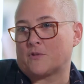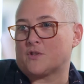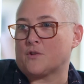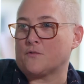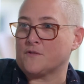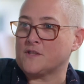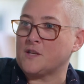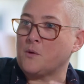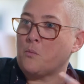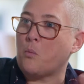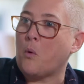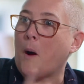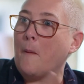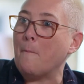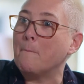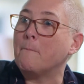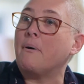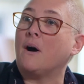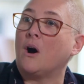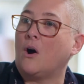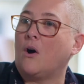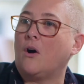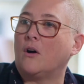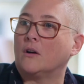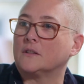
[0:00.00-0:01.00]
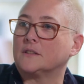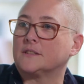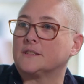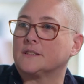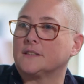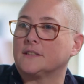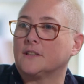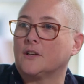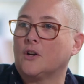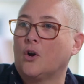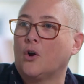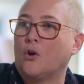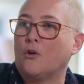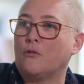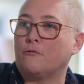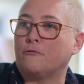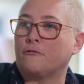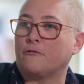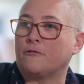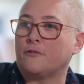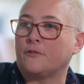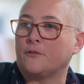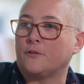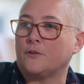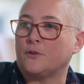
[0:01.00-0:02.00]
was obviously one part
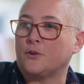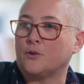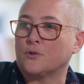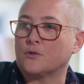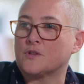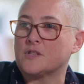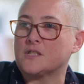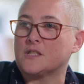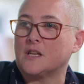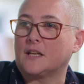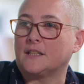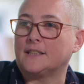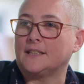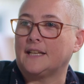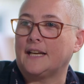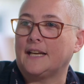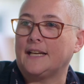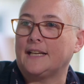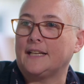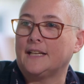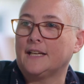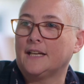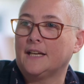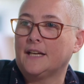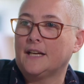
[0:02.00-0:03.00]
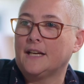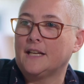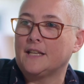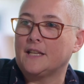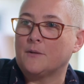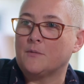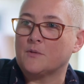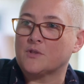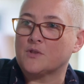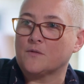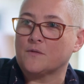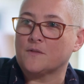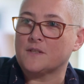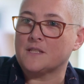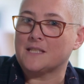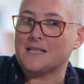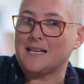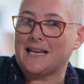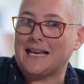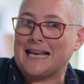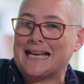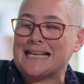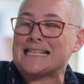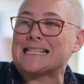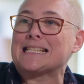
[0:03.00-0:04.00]
of your study. There was
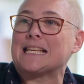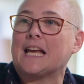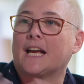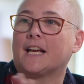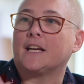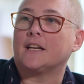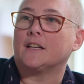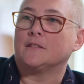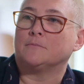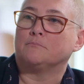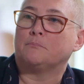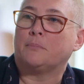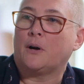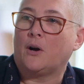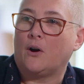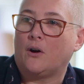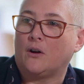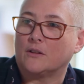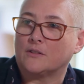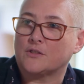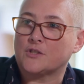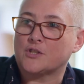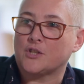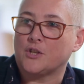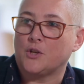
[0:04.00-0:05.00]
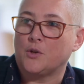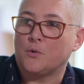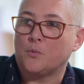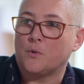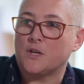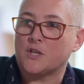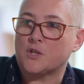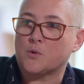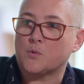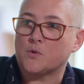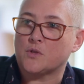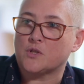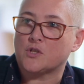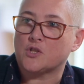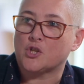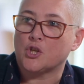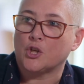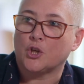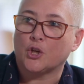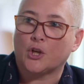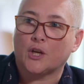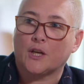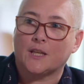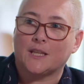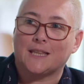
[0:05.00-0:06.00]
obviously a second part too, which was to
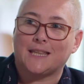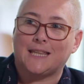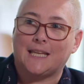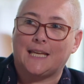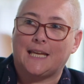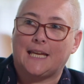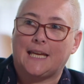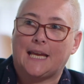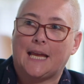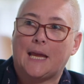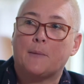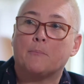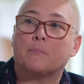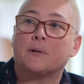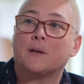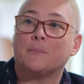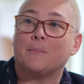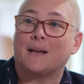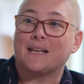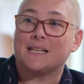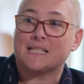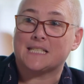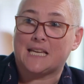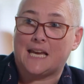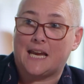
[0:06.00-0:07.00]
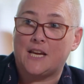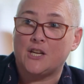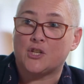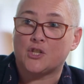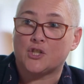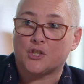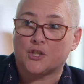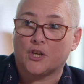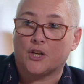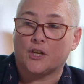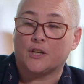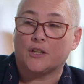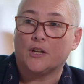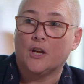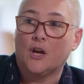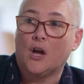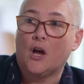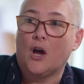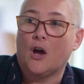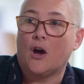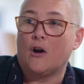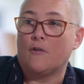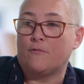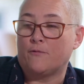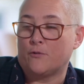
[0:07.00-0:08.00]
look at the implementation
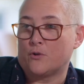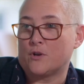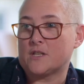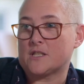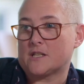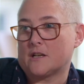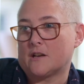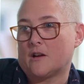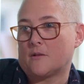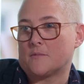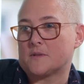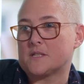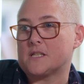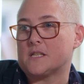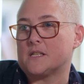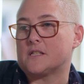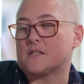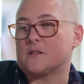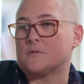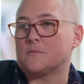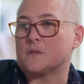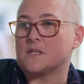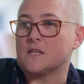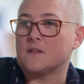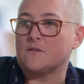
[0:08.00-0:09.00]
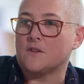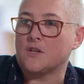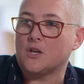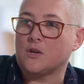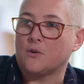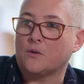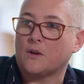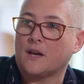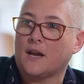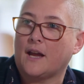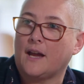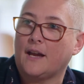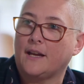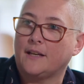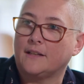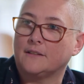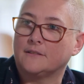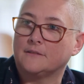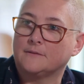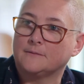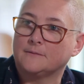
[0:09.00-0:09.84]
of voice alarm systems in the UK.